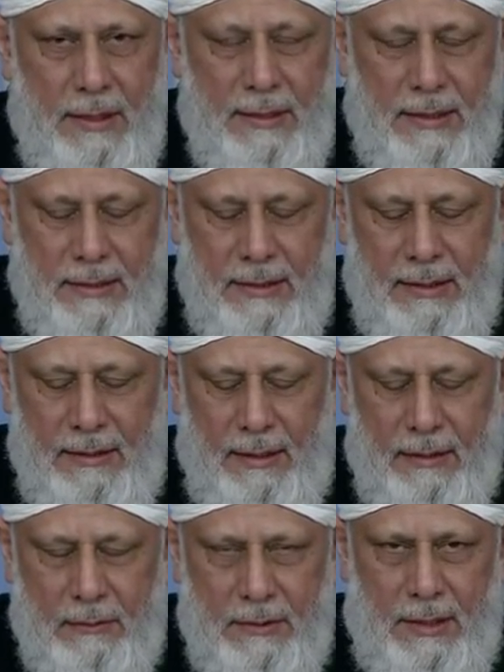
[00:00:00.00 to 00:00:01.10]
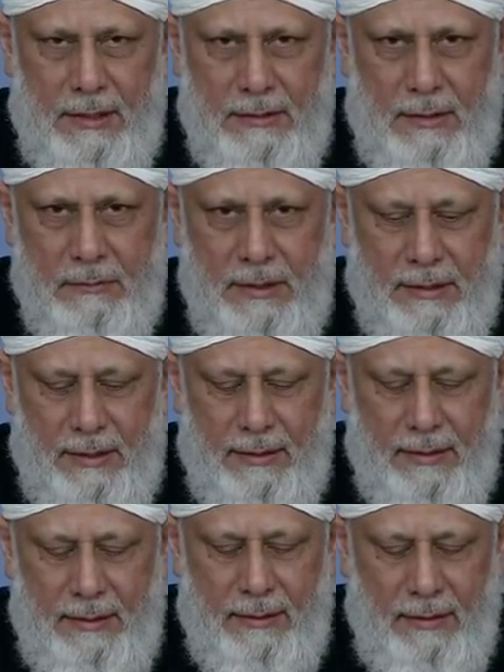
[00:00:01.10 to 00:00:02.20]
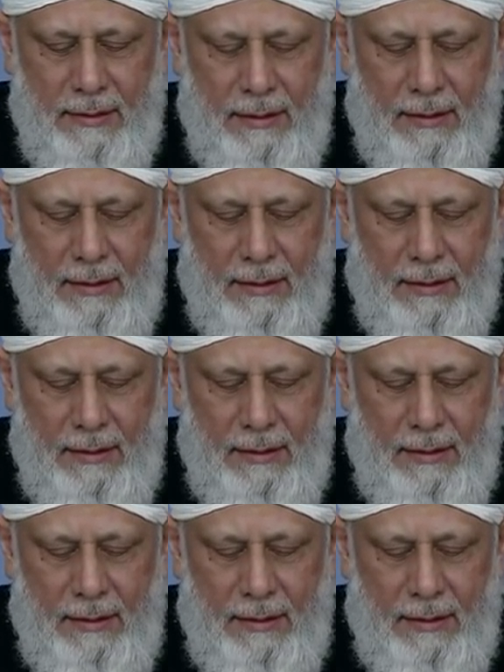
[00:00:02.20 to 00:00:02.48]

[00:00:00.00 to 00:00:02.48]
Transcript: and the promise that people make that i will give